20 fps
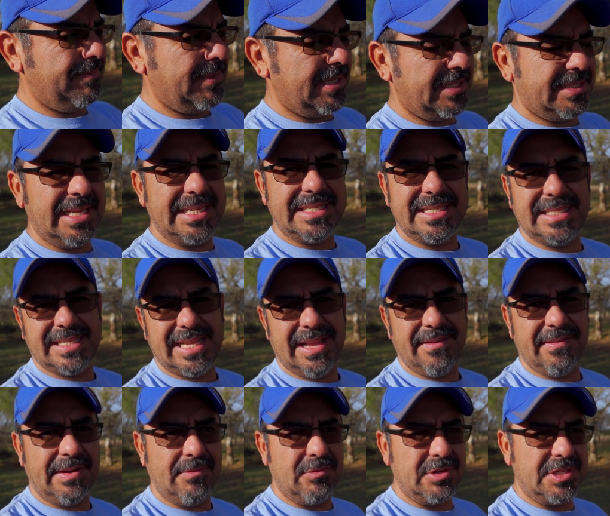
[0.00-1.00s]
The
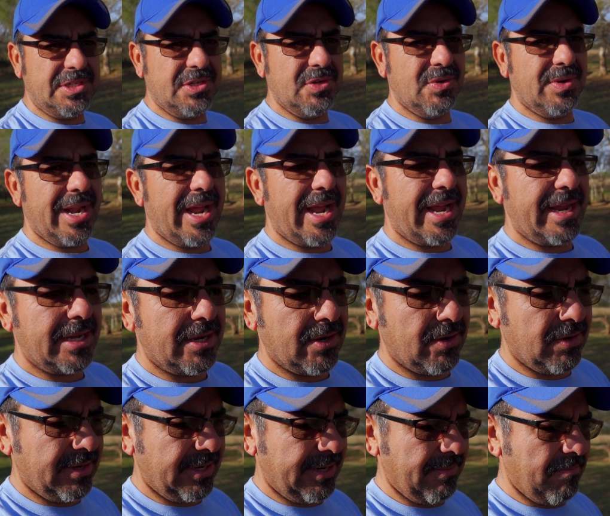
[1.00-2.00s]
sensitivity was too light
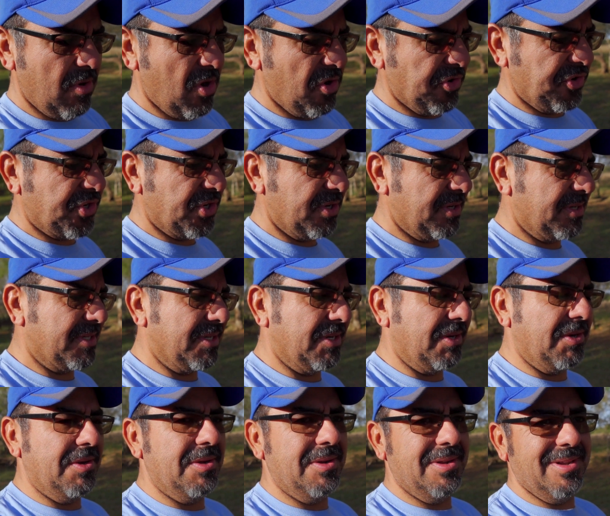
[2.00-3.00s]
on the motion,
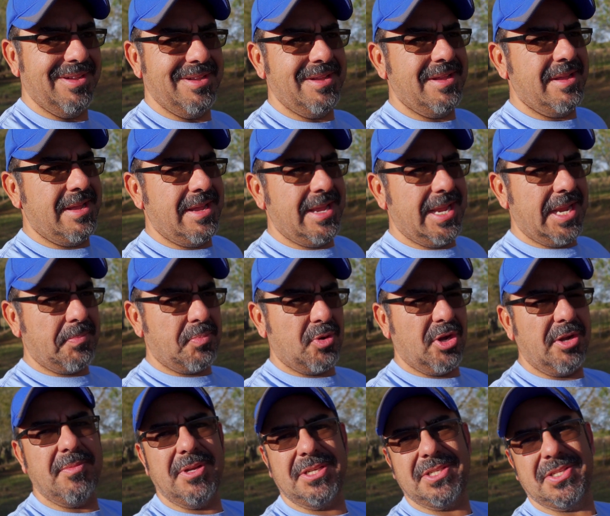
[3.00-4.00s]
so it
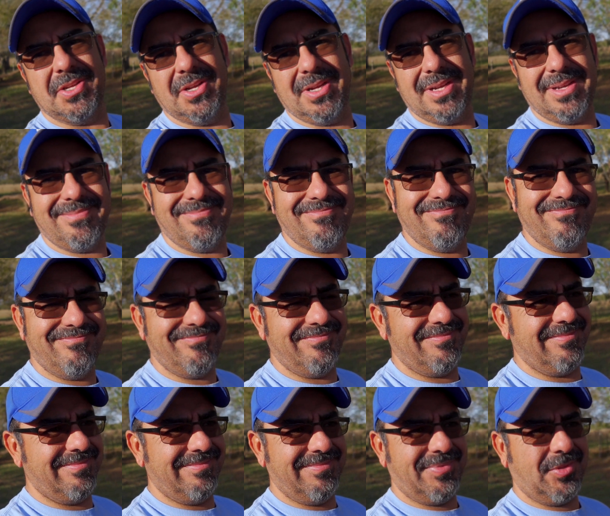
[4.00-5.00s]
pretty much took
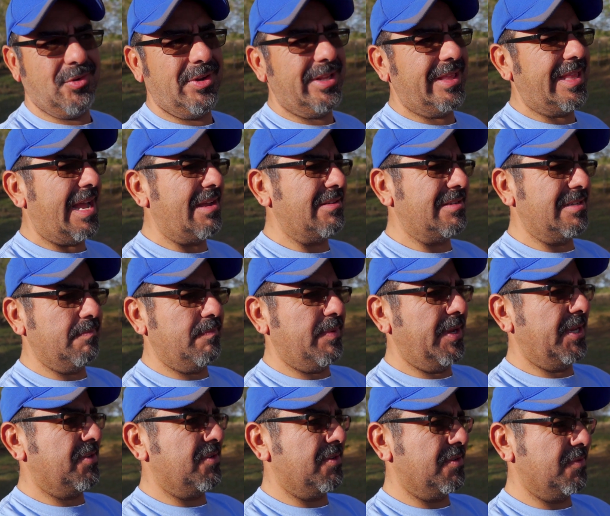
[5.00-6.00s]
3,000
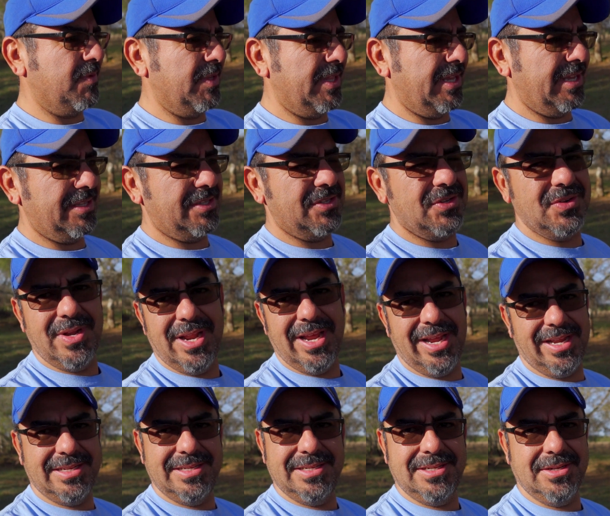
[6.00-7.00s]
pictures within 2
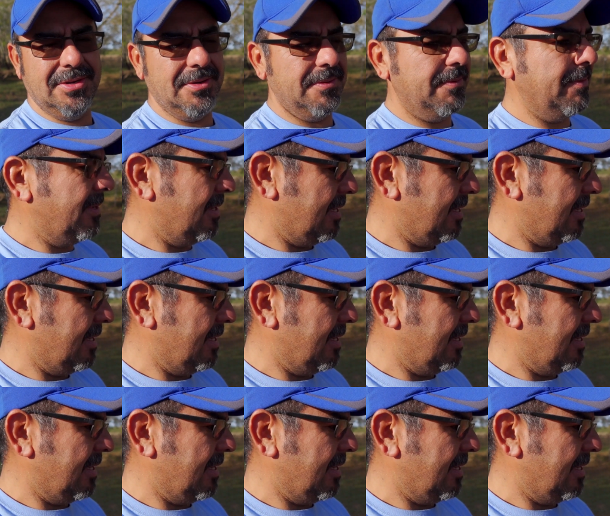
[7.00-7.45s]
days, so